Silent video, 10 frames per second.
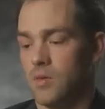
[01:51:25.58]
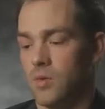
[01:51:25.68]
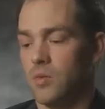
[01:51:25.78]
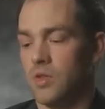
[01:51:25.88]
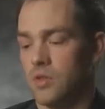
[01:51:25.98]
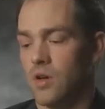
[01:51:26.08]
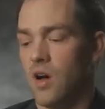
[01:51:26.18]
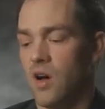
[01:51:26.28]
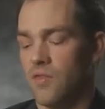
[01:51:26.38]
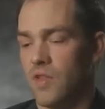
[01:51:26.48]
When we took
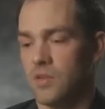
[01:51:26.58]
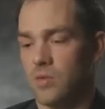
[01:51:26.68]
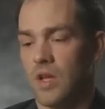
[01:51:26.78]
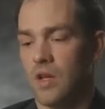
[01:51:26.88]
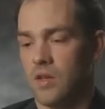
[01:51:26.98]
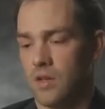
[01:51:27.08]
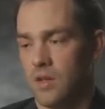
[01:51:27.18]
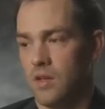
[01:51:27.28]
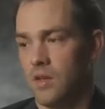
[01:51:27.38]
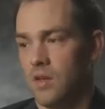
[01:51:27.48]
off, that's when they
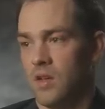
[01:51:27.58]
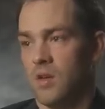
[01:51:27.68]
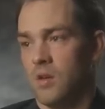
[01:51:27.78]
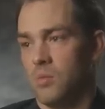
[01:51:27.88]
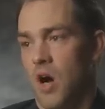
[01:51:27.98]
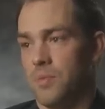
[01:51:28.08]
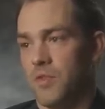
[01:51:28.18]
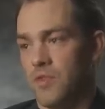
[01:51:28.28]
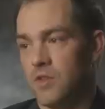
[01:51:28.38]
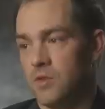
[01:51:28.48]
popped
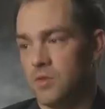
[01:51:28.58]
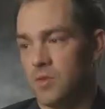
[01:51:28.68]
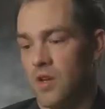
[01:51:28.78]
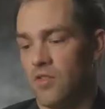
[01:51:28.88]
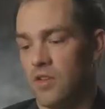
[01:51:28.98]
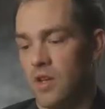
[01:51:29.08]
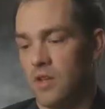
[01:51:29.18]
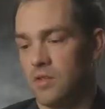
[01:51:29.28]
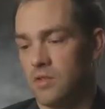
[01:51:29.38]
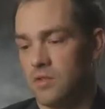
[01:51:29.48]
the fuse with
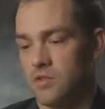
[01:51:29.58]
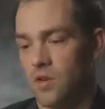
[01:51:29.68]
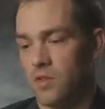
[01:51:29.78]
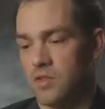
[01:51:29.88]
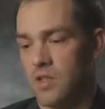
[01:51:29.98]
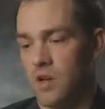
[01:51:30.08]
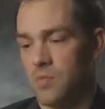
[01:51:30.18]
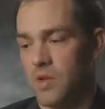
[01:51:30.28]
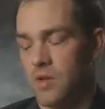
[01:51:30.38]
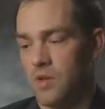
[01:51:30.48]
everything charged
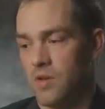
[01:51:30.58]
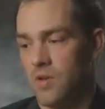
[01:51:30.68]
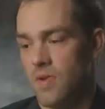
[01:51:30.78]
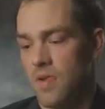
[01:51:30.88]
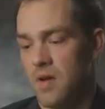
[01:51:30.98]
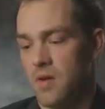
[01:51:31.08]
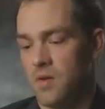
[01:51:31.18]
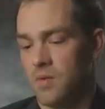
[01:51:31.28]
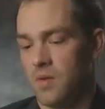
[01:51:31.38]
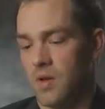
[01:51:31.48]
up, and
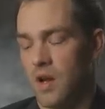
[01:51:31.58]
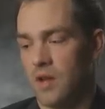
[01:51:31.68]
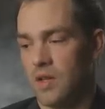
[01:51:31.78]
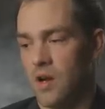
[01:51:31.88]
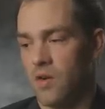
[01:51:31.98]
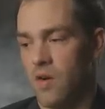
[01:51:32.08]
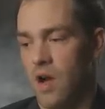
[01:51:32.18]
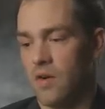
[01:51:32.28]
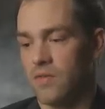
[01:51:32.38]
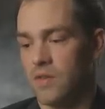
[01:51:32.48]
we got on the
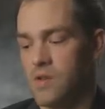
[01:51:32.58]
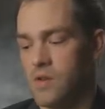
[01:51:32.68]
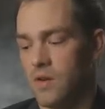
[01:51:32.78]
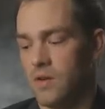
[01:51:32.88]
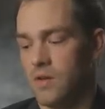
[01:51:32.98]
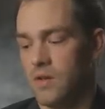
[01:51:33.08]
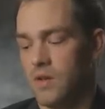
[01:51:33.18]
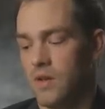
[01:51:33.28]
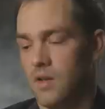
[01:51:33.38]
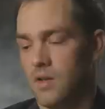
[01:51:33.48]
aircraft and
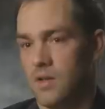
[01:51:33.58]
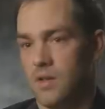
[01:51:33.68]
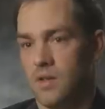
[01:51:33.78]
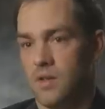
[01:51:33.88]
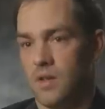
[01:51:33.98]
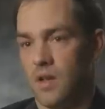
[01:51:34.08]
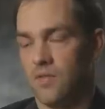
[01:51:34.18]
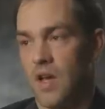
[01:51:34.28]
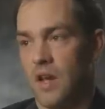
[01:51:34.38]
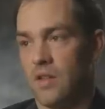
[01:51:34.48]

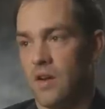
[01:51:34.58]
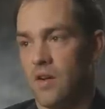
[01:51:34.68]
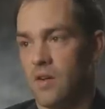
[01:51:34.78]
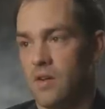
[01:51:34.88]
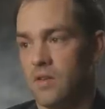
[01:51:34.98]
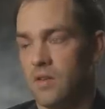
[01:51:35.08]
left out of there. And